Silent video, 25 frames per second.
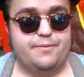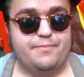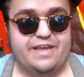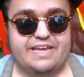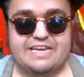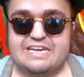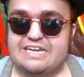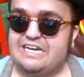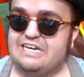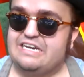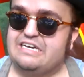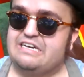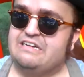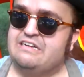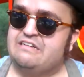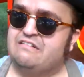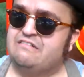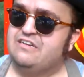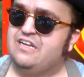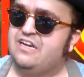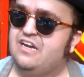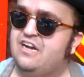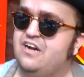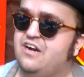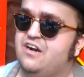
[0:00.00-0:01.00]
I'm like, I
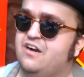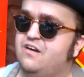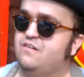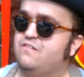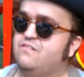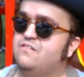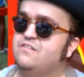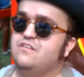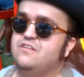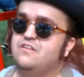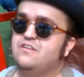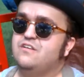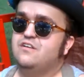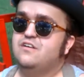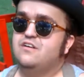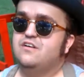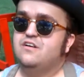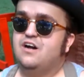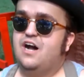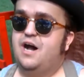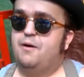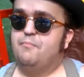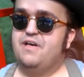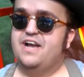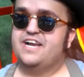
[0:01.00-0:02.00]
don't know.
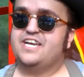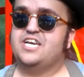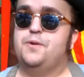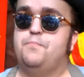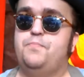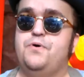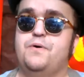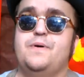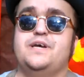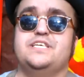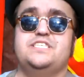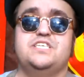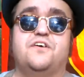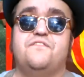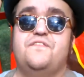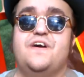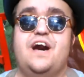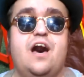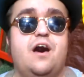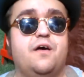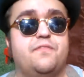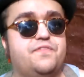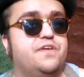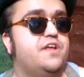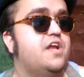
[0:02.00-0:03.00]
I'm not gonna put myself
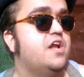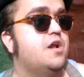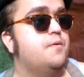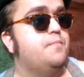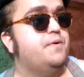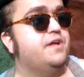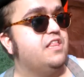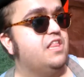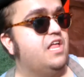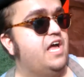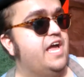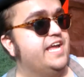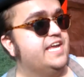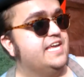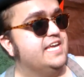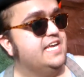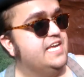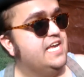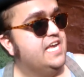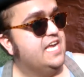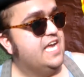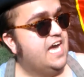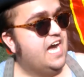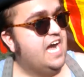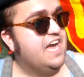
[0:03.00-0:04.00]
out there, but like,
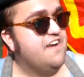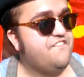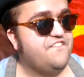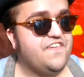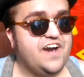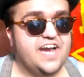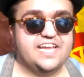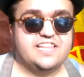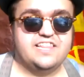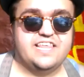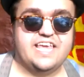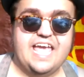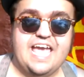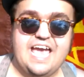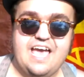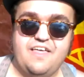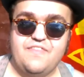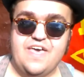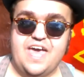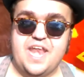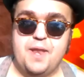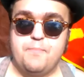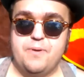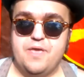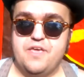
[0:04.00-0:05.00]
I finally
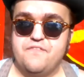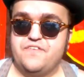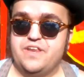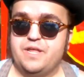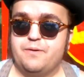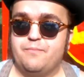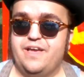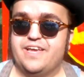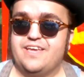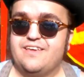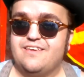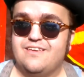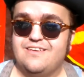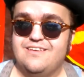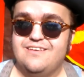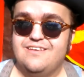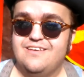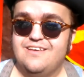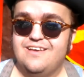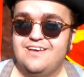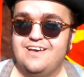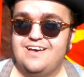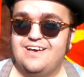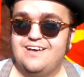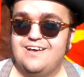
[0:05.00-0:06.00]
had that epiphany. I'm like,
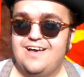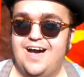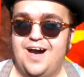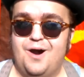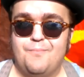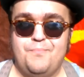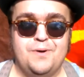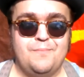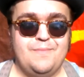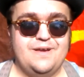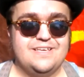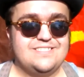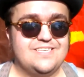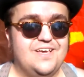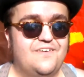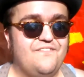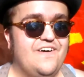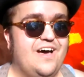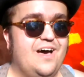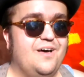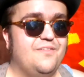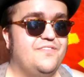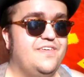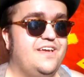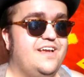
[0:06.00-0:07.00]
I'll put myself
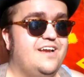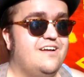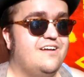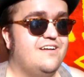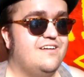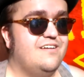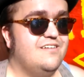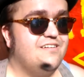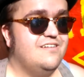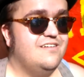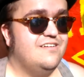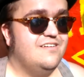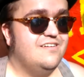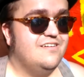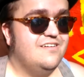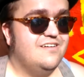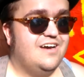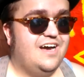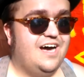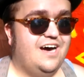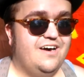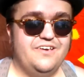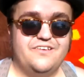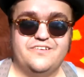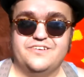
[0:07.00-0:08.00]
out there,
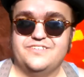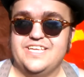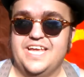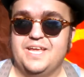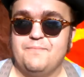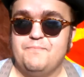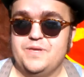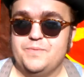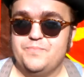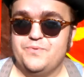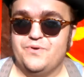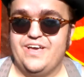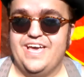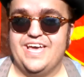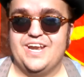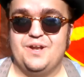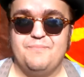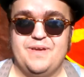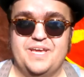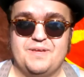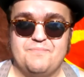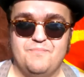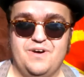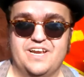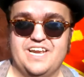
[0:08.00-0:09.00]
I'll entertain people, and I'll
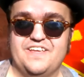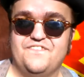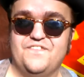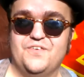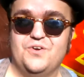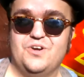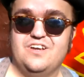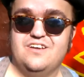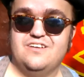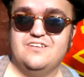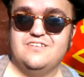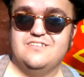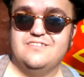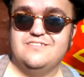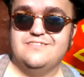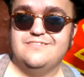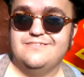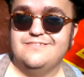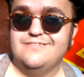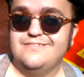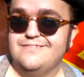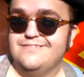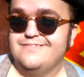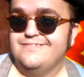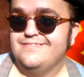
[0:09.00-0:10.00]
make money for
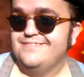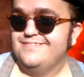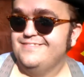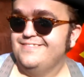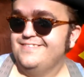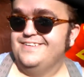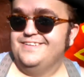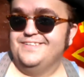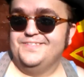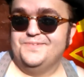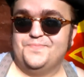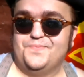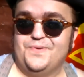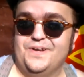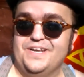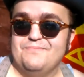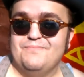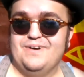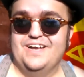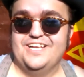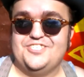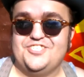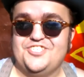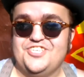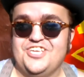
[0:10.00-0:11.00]
it pretty
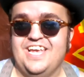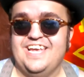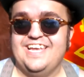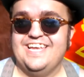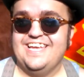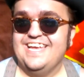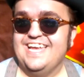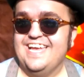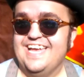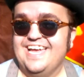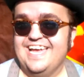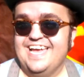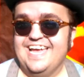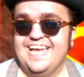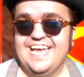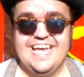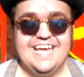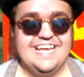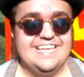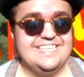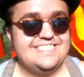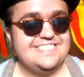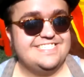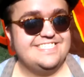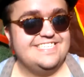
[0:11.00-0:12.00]
much.
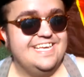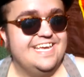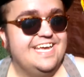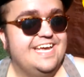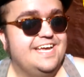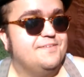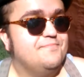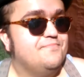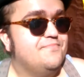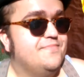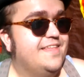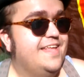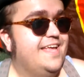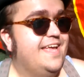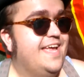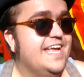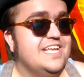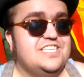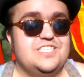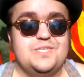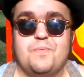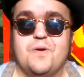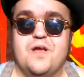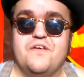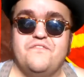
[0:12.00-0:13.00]
It's
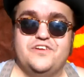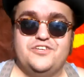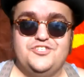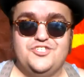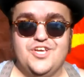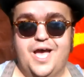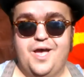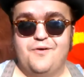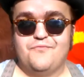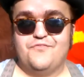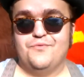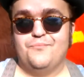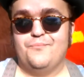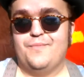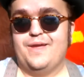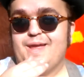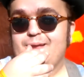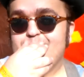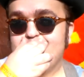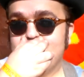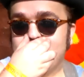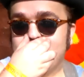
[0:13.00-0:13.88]
it's the perfect job for me.